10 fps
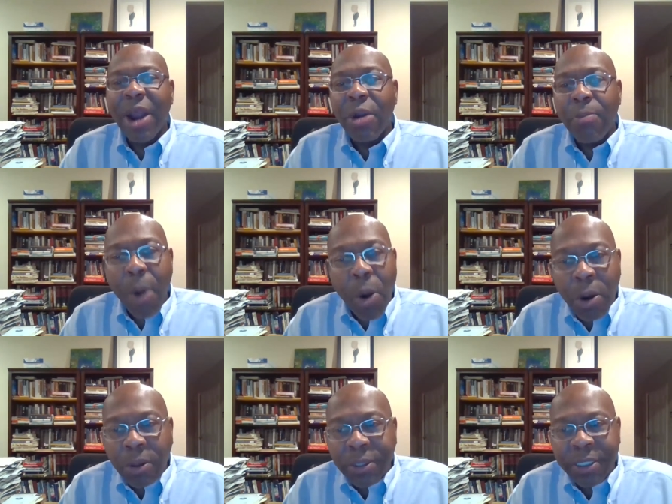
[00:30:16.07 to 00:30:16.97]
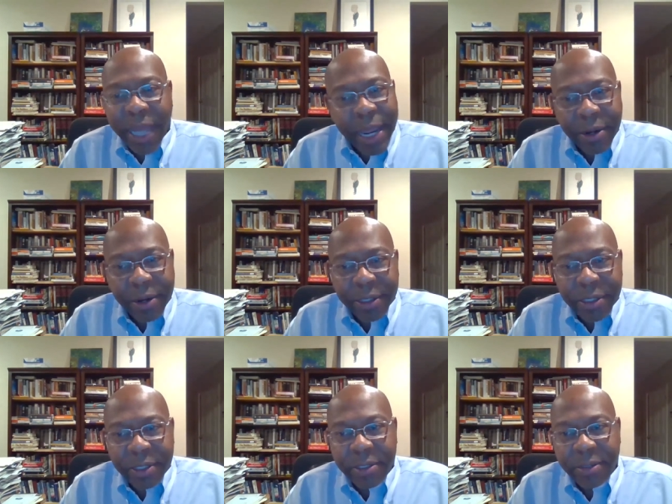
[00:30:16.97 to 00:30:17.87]
our moral
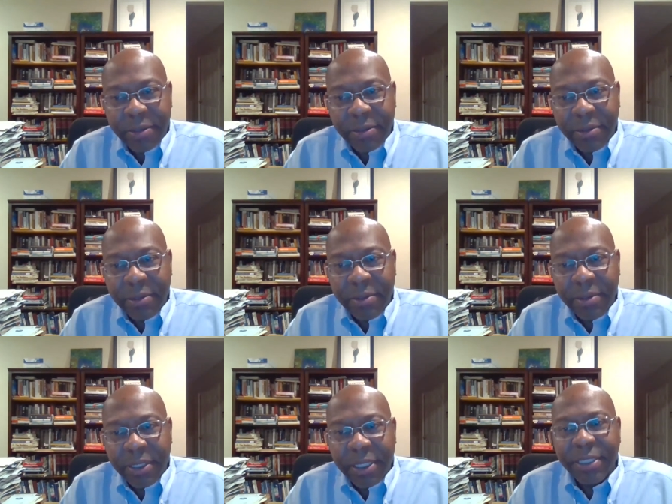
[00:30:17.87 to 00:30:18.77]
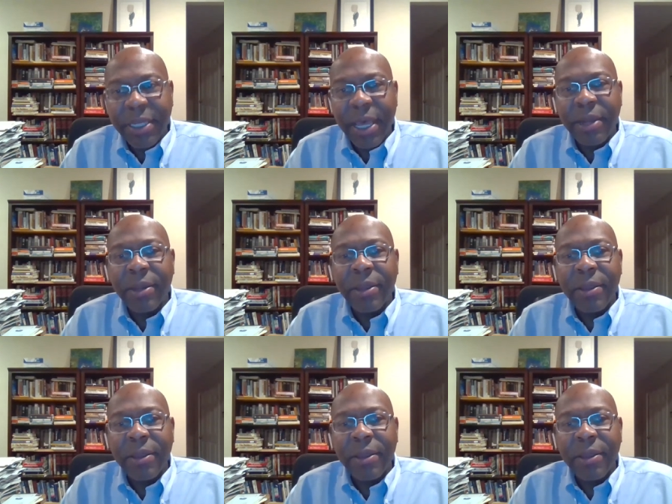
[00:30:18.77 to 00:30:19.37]
standards." He said,